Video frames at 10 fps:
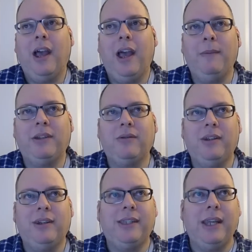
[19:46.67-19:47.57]
I'm
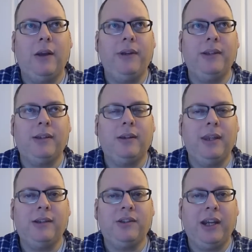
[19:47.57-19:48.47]
interested to see how these
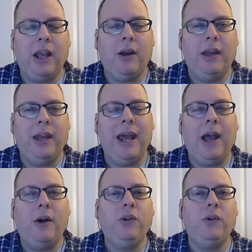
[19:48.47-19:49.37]
things shake out. And then
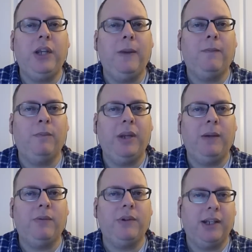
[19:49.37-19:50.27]
how do you keep from
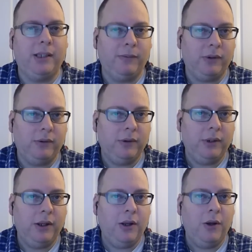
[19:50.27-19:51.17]
being predictable
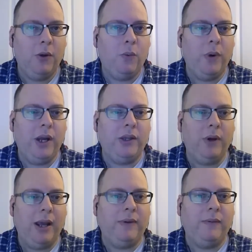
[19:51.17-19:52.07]
when
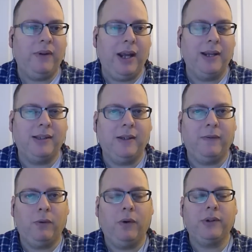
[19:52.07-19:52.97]
you have different guys in
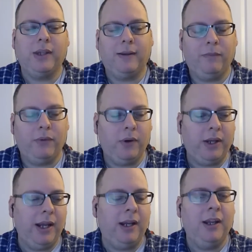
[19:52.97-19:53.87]
different roles. Like,
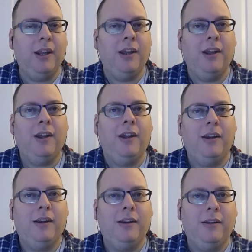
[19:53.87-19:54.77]
okay,
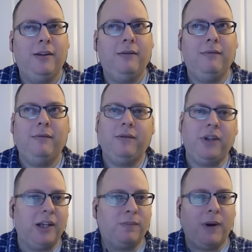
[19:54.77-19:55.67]

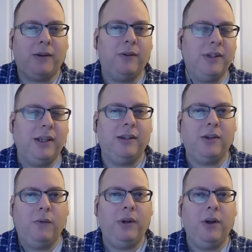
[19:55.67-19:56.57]
Josh Proctor's in,
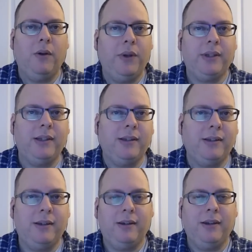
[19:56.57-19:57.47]
so we know this
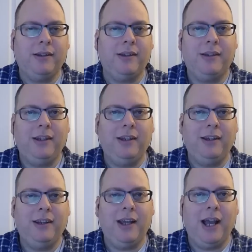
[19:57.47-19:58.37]
is
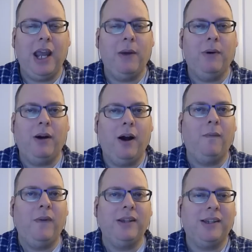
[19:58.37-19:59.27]
the Iowa
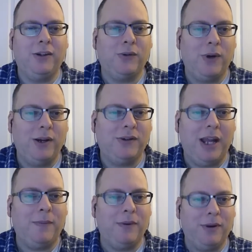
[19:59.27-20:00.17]
offense that they're trying to
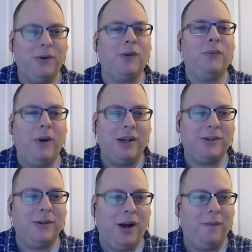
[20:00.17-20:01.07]
stop, or the
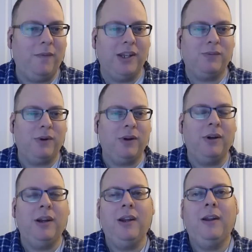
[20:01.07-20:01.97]
Northwestern offense, where